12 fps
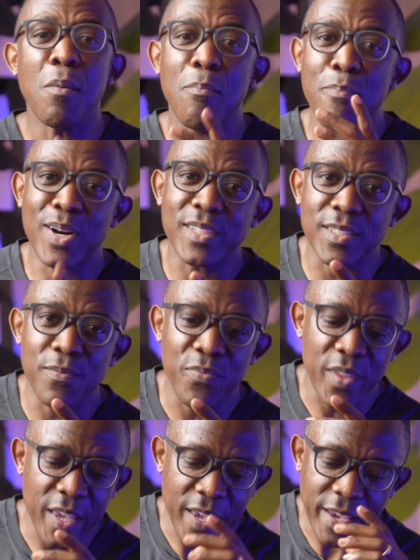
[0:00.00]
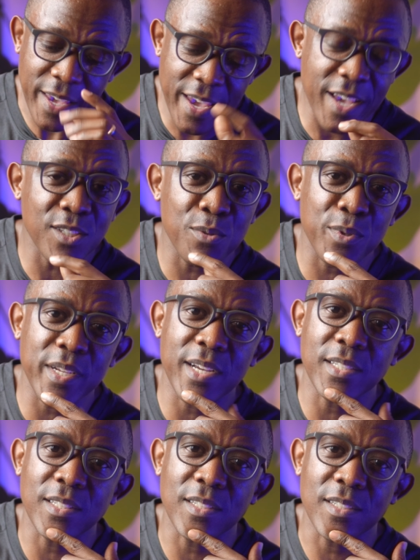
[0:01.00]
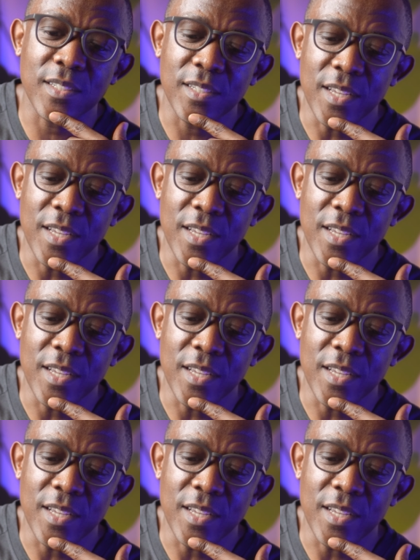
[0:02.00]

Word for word: But here is the reality.